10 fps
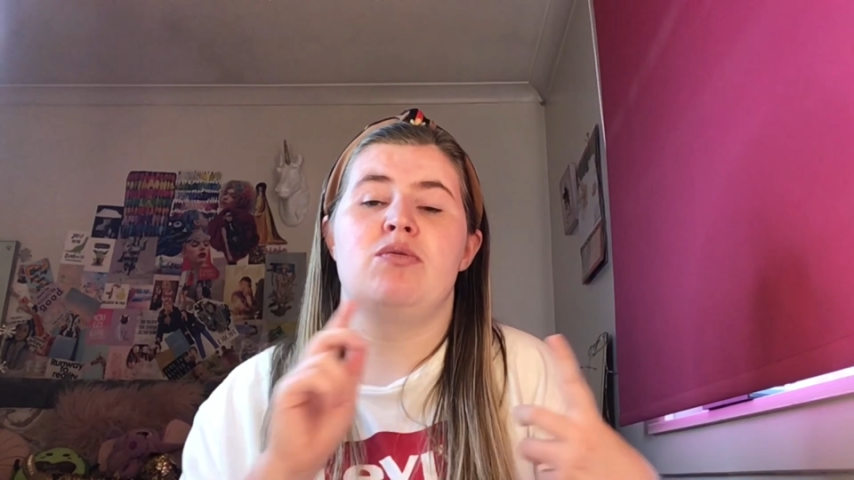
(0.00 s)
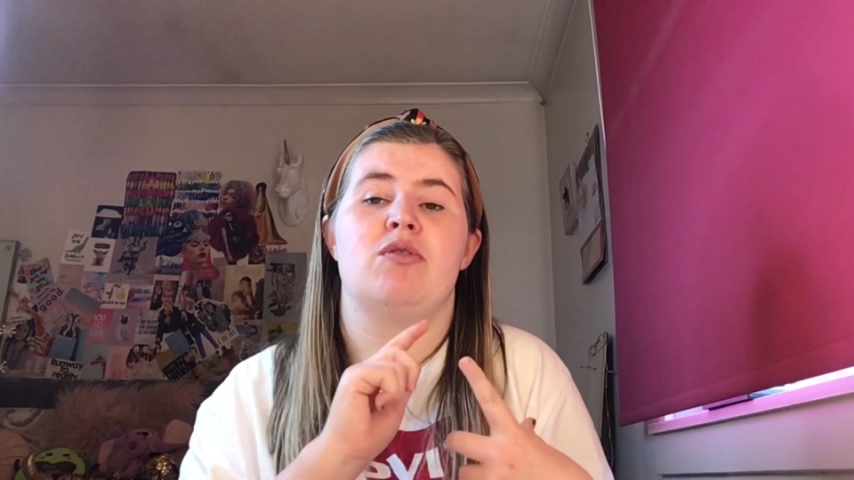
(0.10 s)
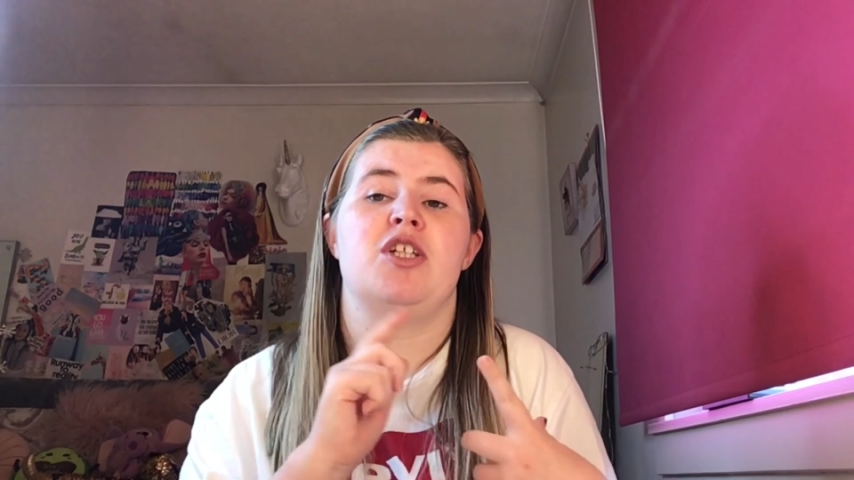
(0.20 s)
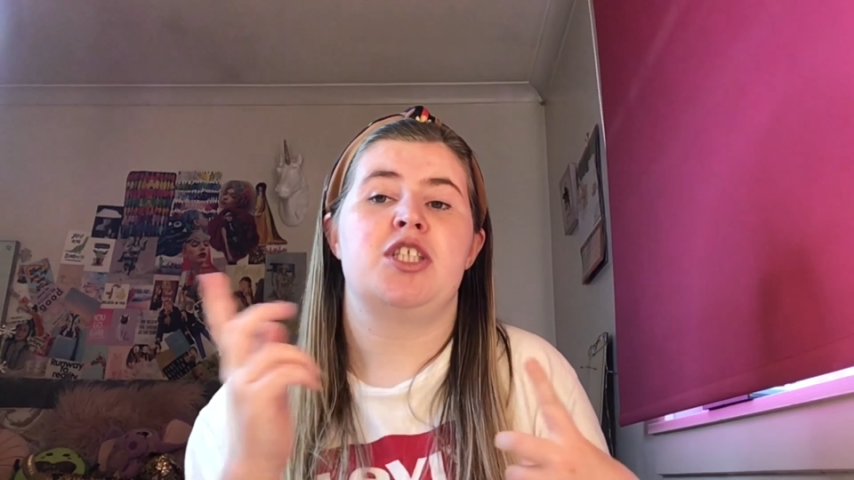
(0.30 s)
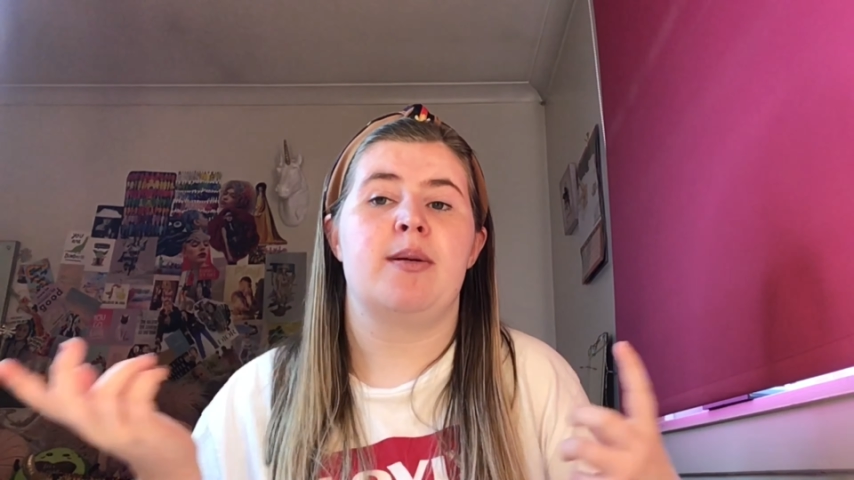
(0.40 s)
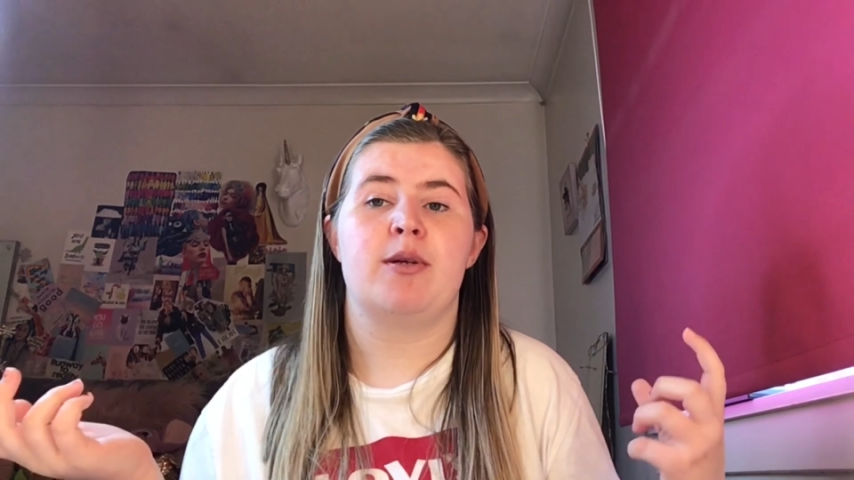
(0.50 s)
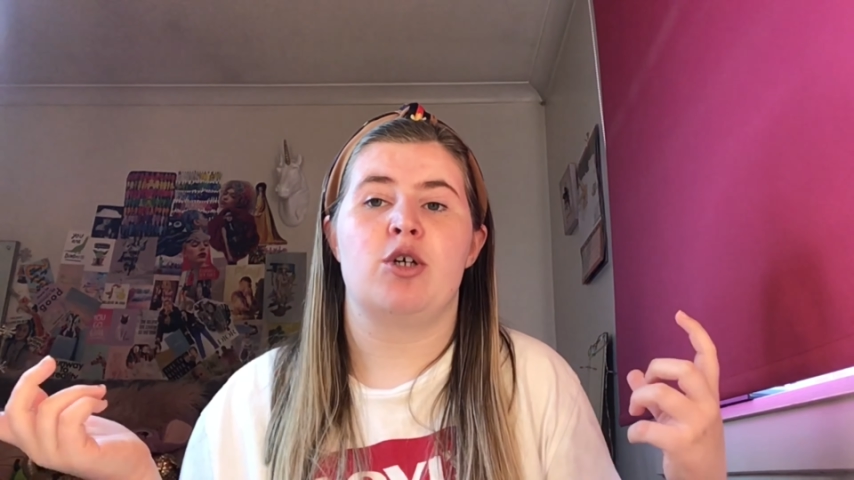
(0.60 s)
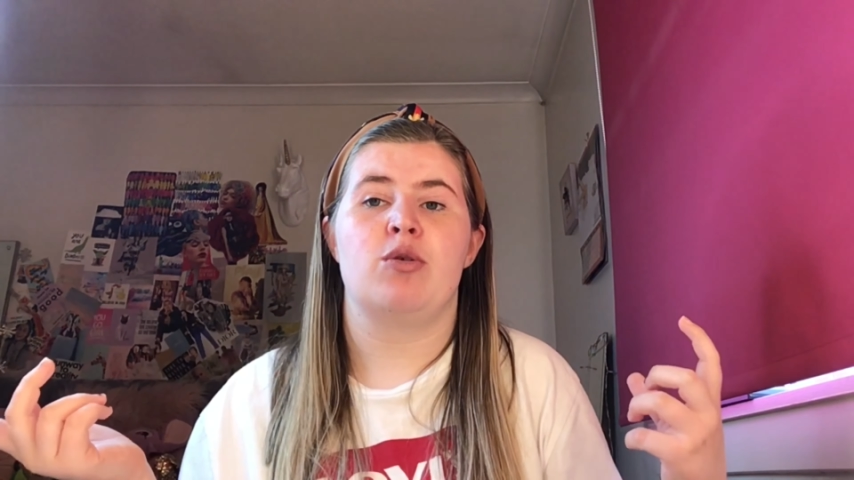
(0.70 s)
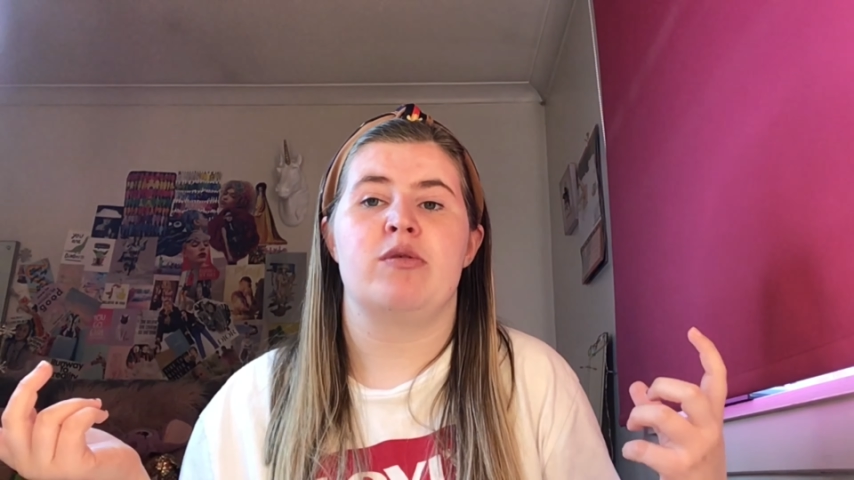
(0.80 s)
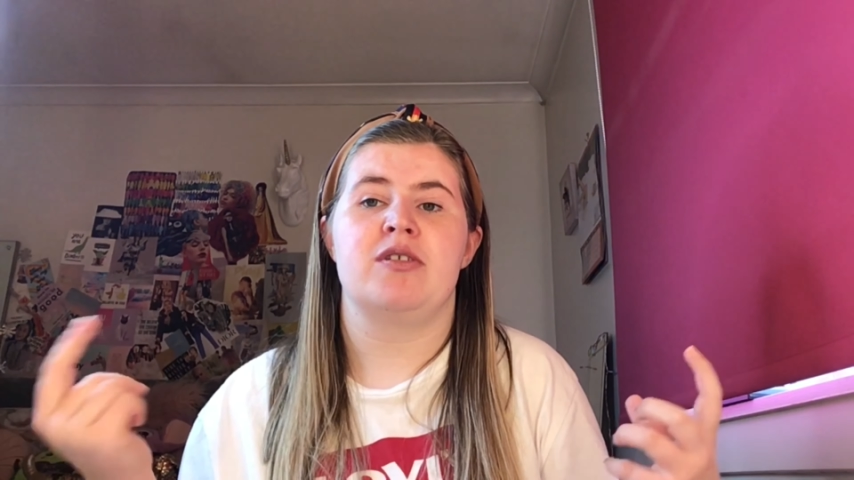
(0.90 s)
the
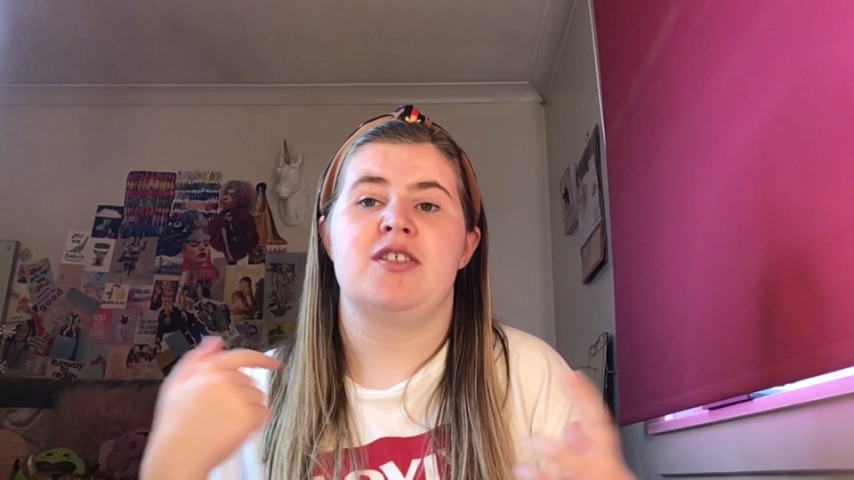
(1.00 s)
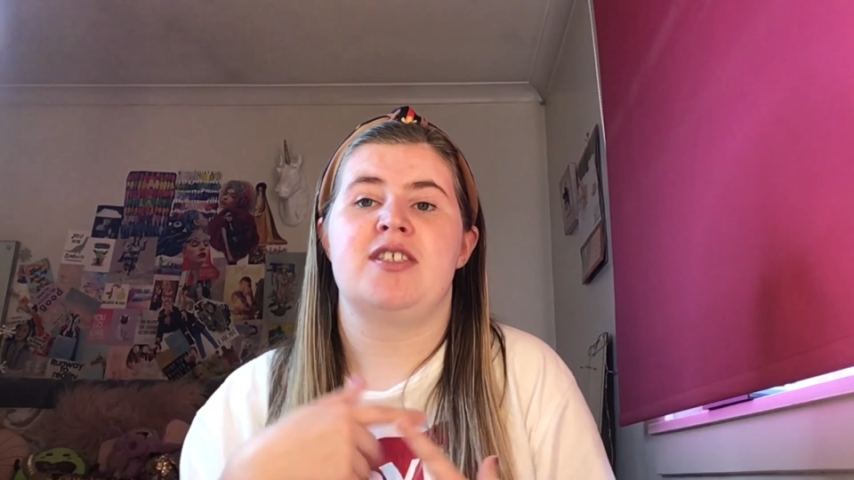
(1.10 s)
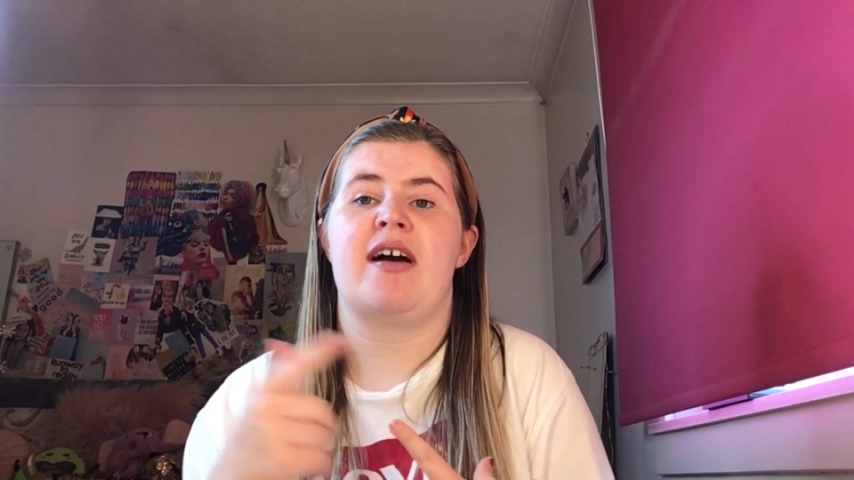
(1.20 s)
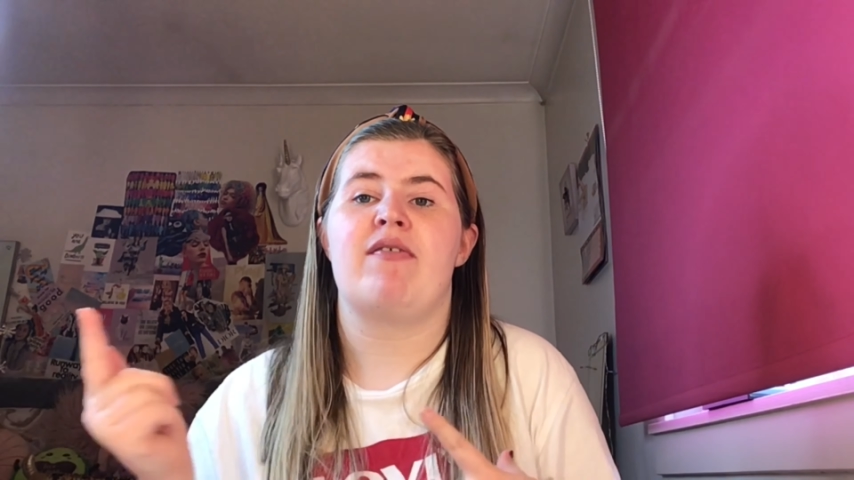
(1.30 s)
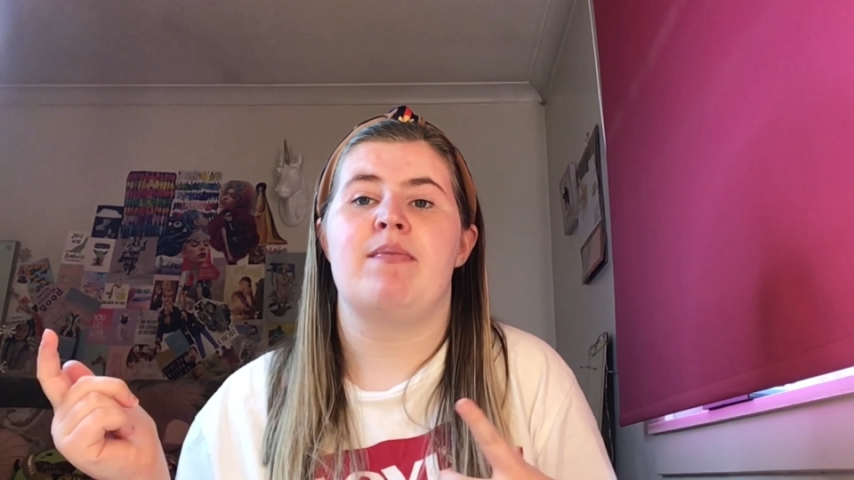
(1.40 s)
typical ones, Saffron